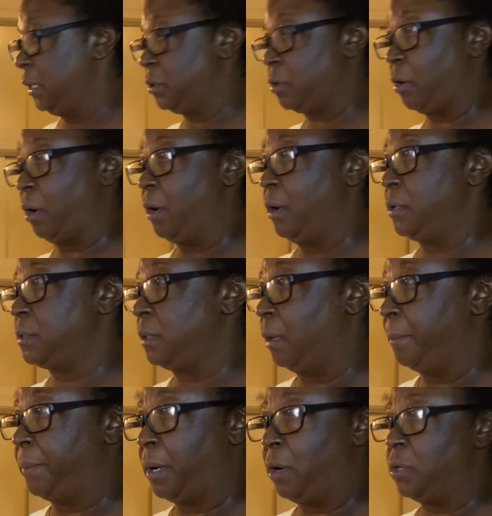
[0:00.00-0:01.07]
These girls
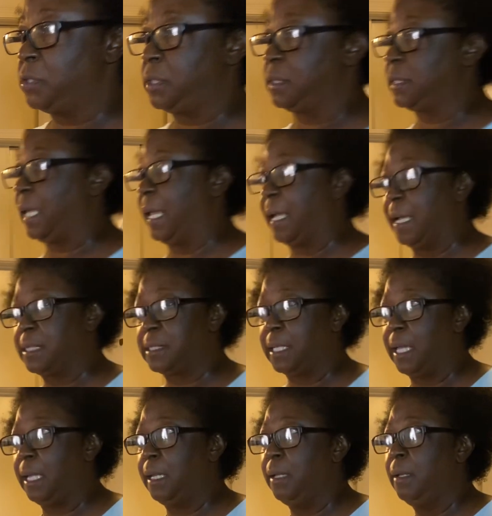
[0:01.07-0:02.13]
are bosses, like I
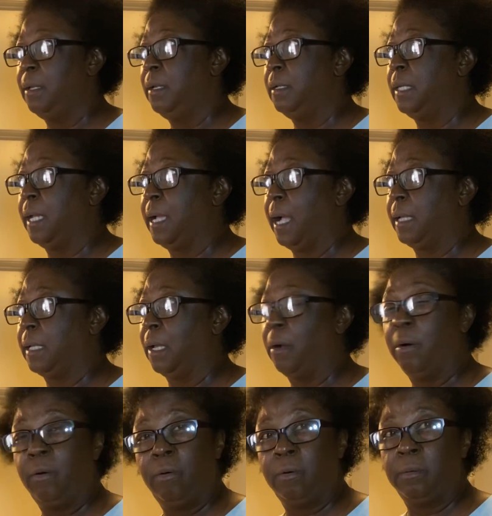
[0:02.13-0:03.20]
said. They got their
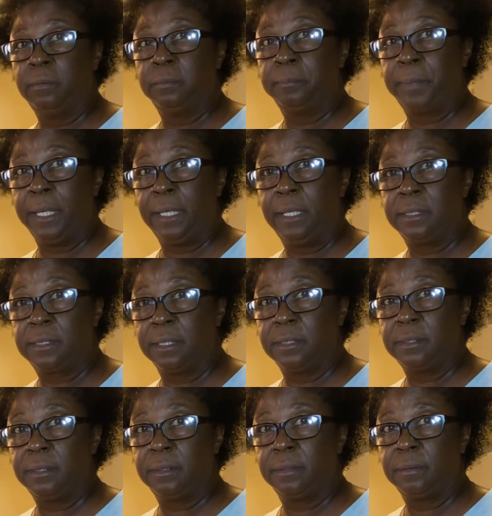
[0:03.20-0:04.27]
own businesses.